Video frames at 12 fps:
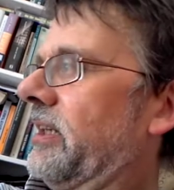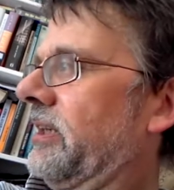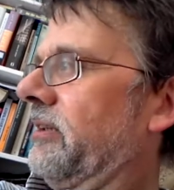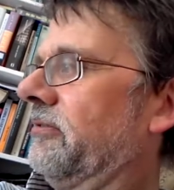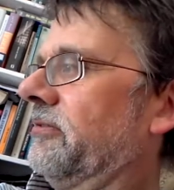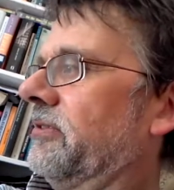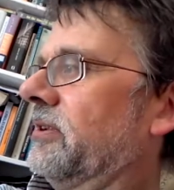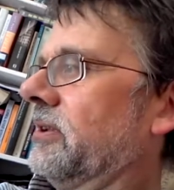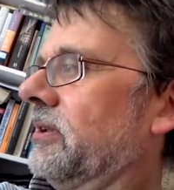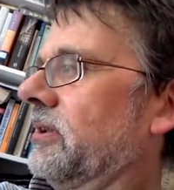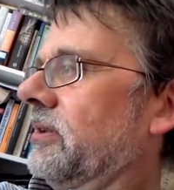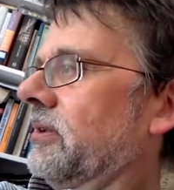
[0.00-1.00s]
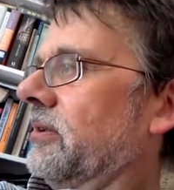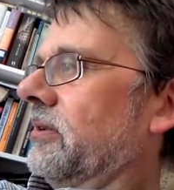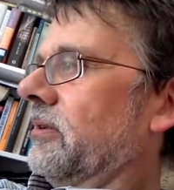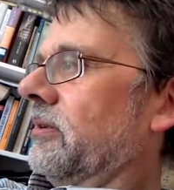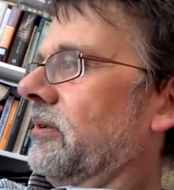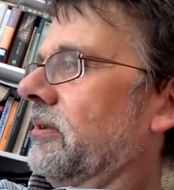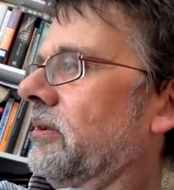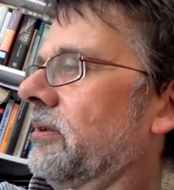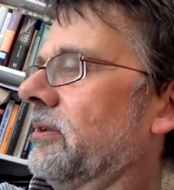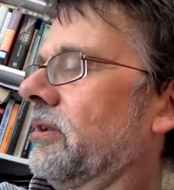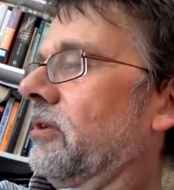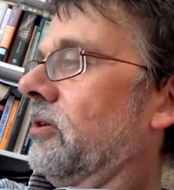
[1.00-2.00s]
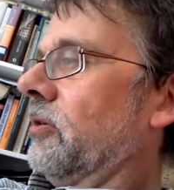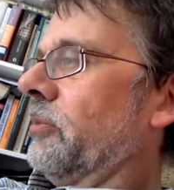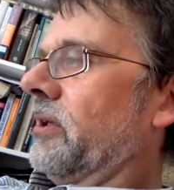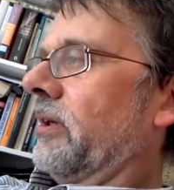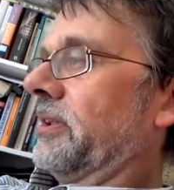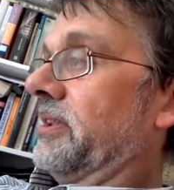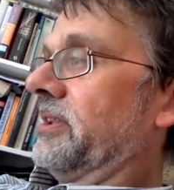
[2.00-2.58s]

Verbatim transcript: kind of the hallmarks,